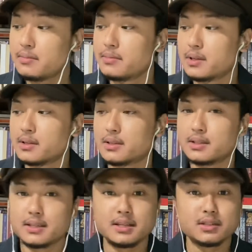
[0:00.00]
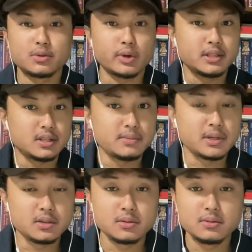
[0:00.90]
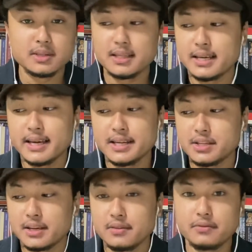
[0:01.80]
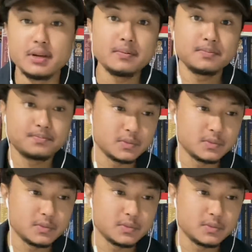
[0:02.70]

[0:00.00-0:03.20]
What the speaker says: because it is quite similar to the KJV,